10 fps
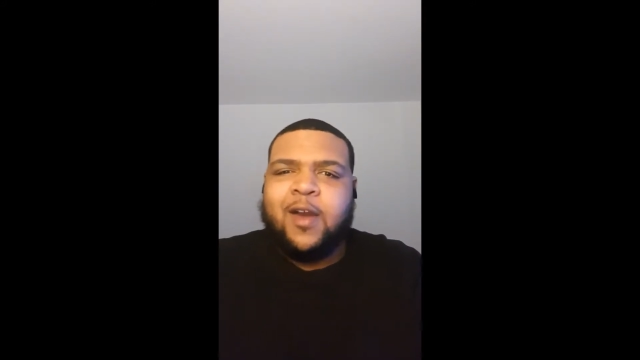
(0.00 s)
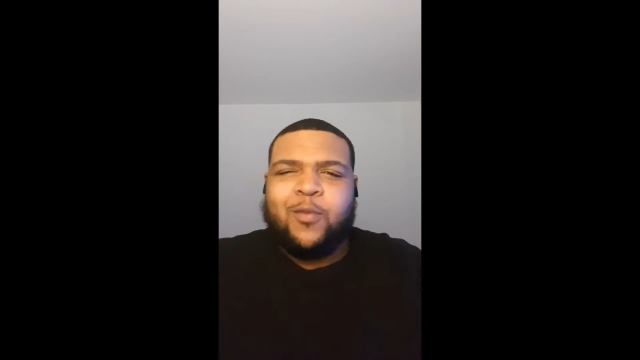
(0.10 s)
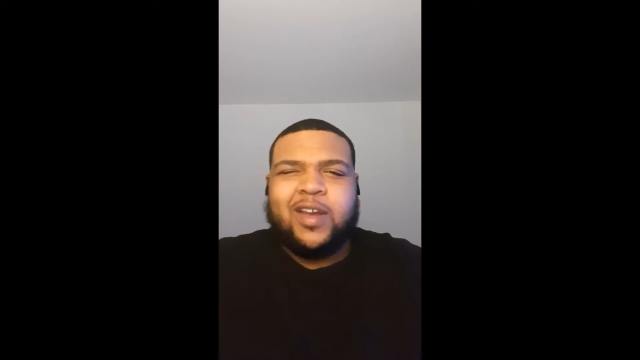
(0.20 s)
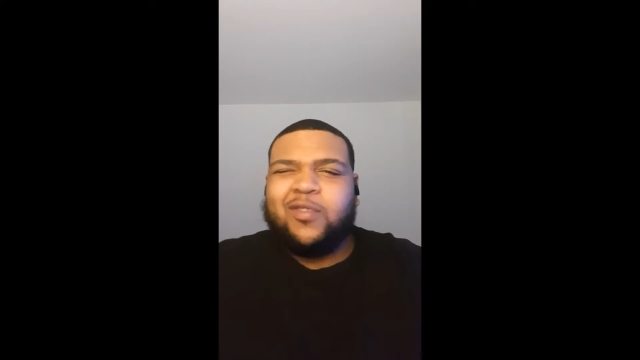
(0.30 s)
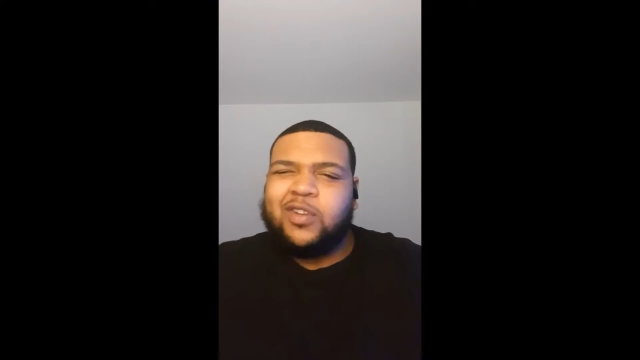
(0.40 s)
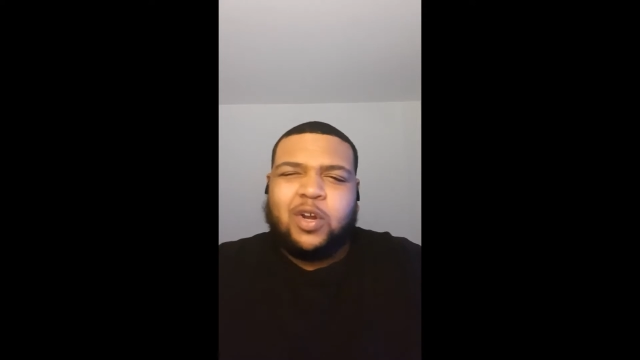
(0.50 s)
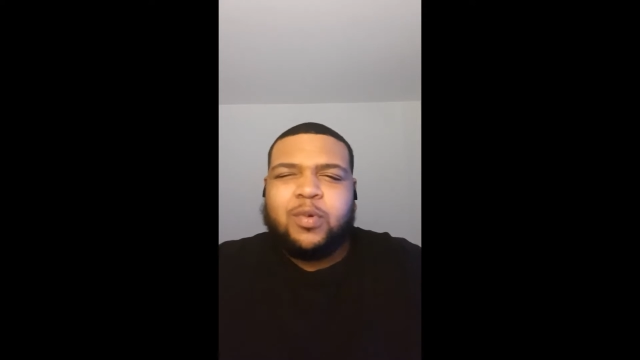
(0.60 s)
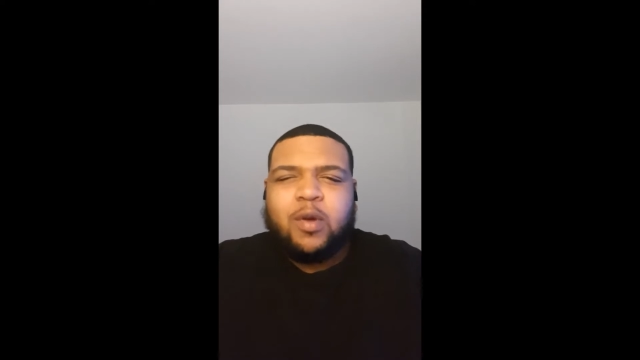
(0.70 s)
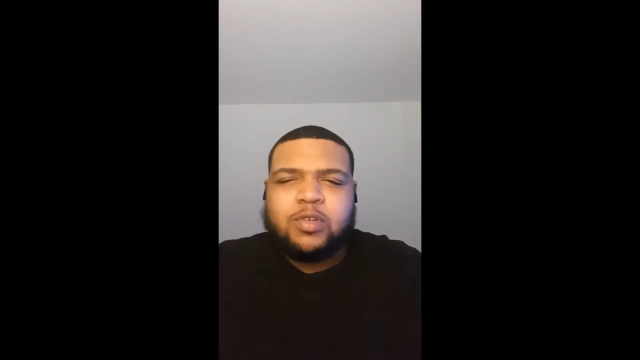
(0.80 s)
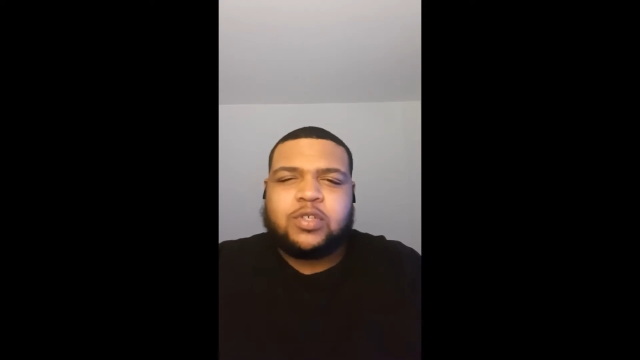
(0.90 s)
We
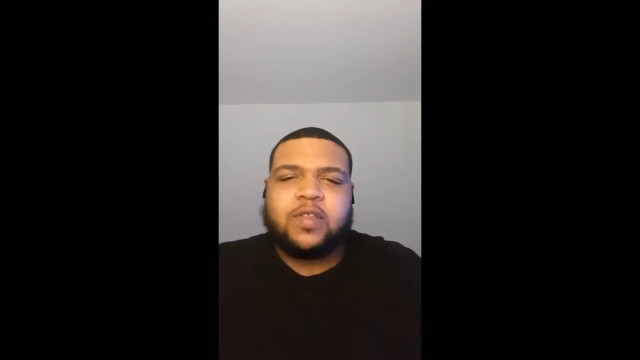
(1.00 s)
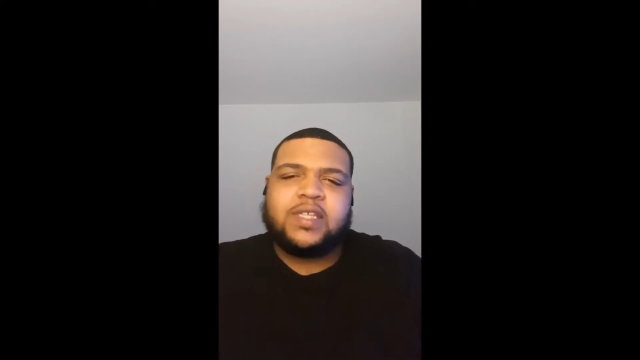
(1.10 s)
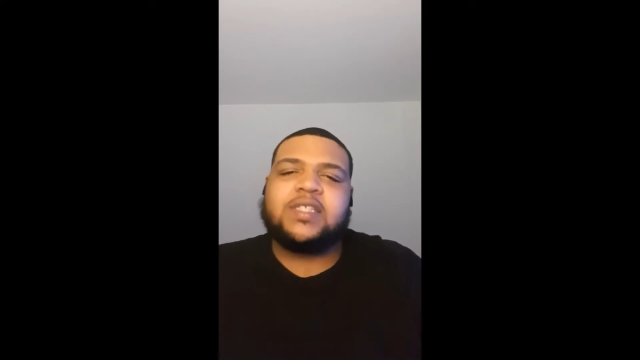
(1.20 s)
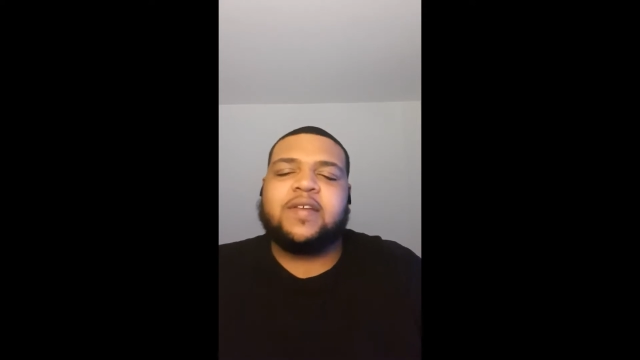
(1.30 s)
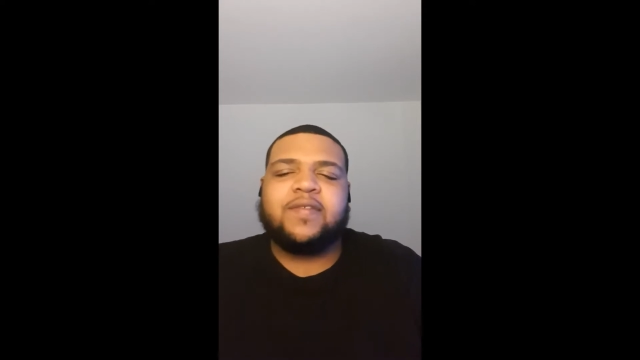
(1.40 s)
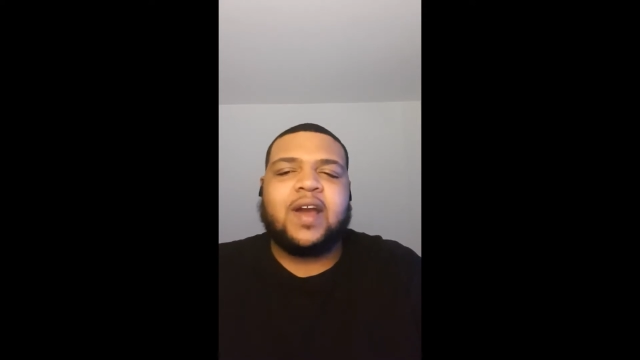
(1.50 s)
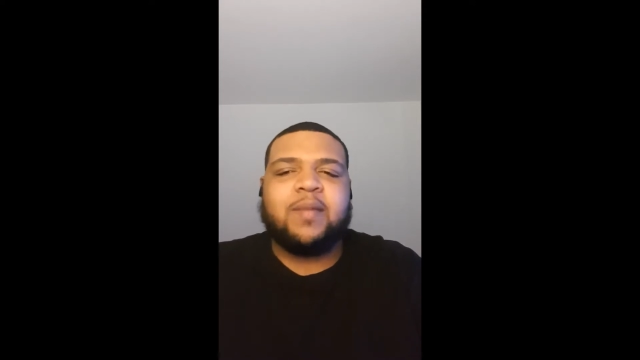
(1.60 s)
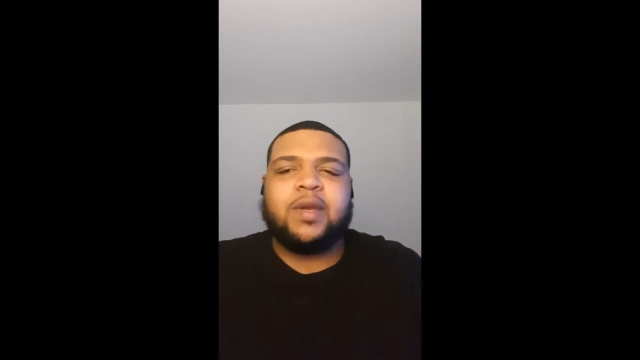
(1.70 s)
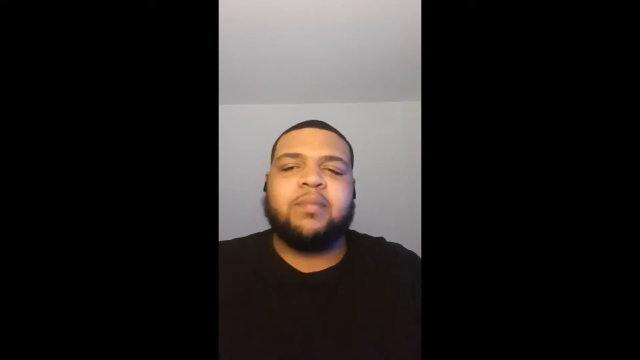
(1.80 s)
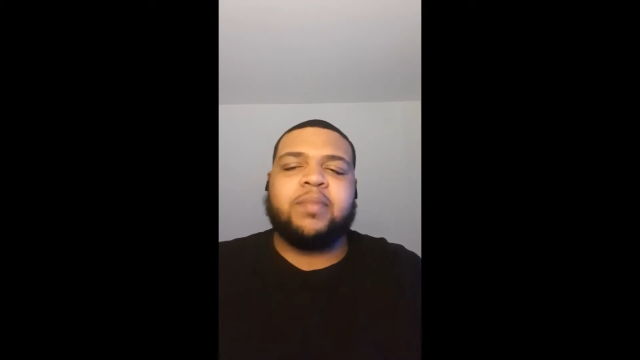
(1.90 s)
always saw this stuff
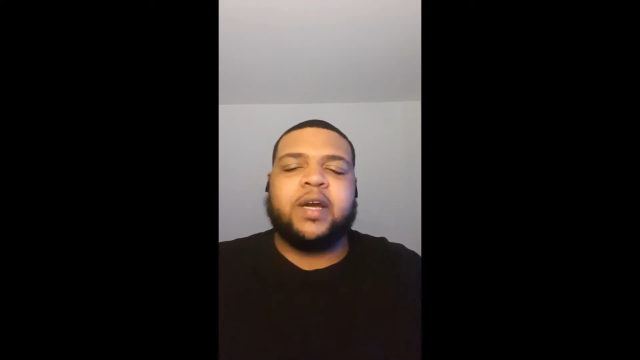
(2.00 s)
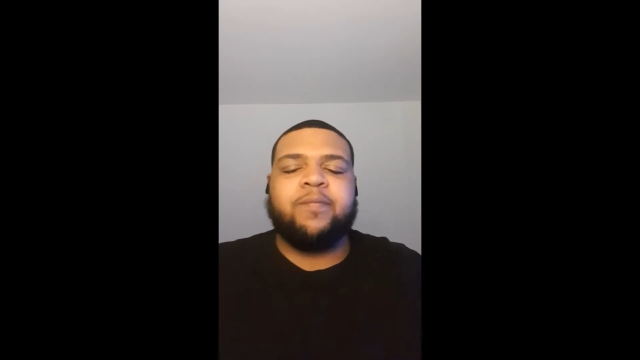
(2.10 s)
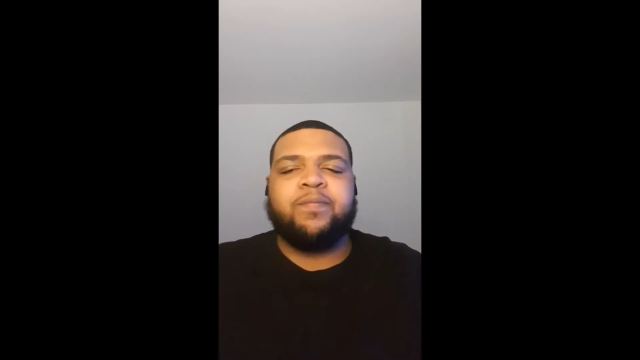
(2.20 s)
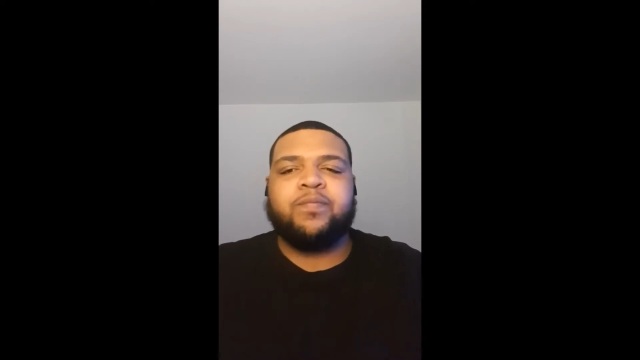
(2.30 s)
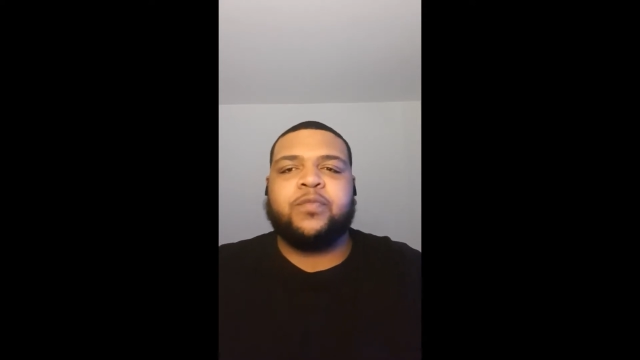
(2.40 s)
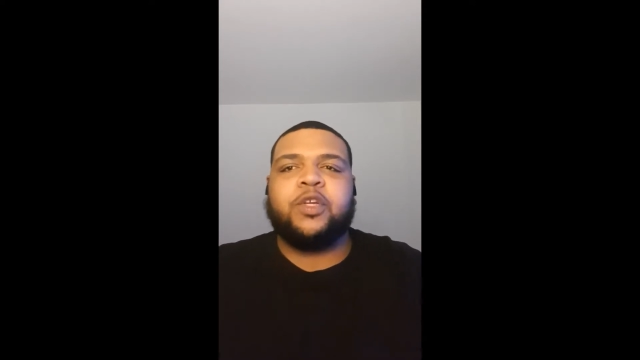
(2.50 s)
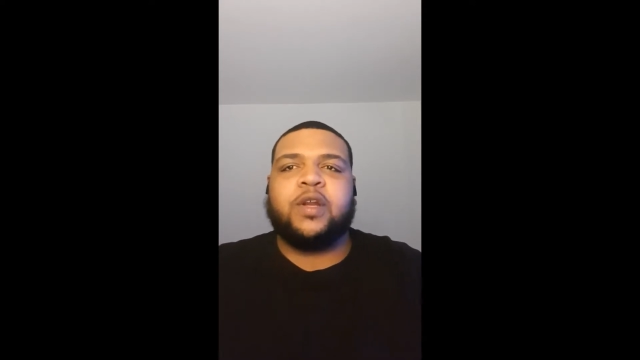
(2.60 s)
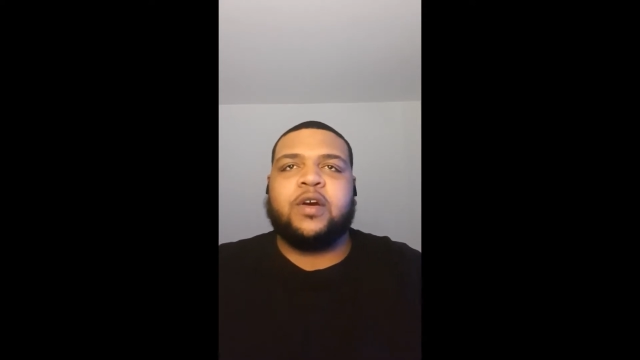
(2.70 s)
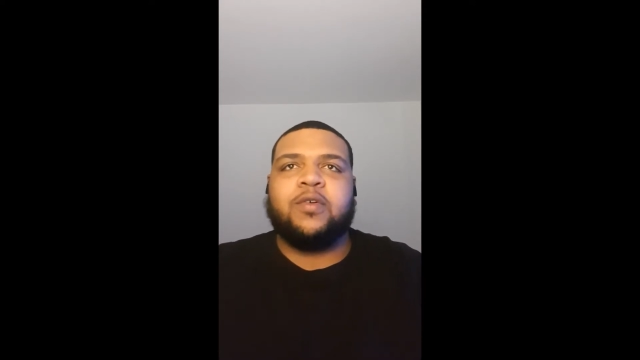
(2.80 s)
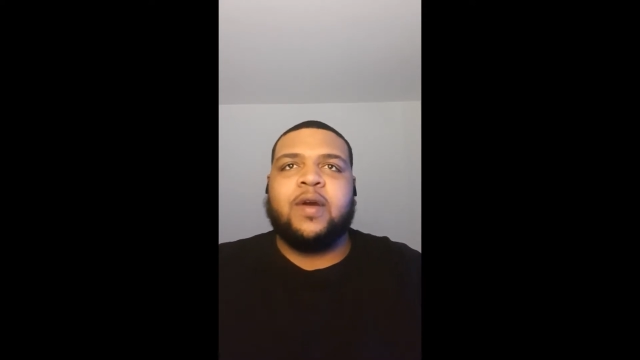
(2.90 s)
coming, but, you
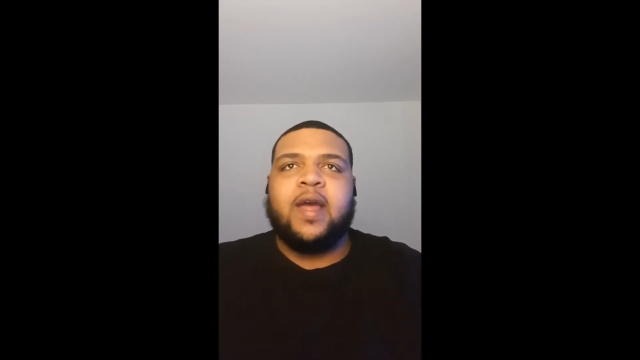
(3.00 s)
know,